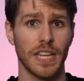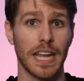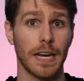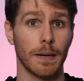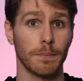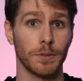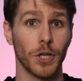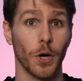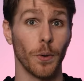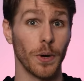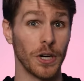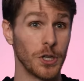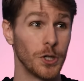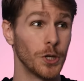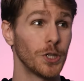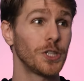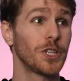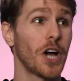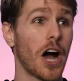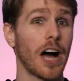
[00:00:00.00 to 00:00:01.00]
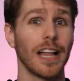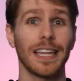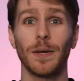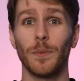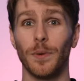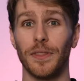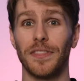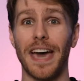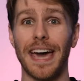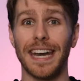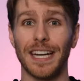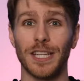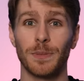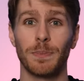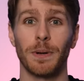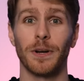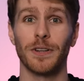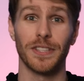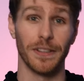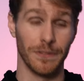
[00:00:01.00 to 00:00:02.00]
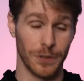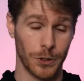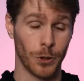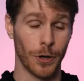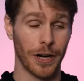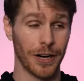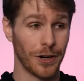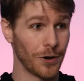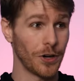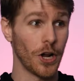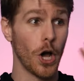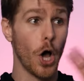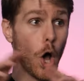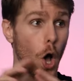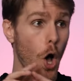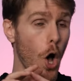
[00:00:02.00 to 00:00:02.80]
stand up show, and good golly, would that experience have triggered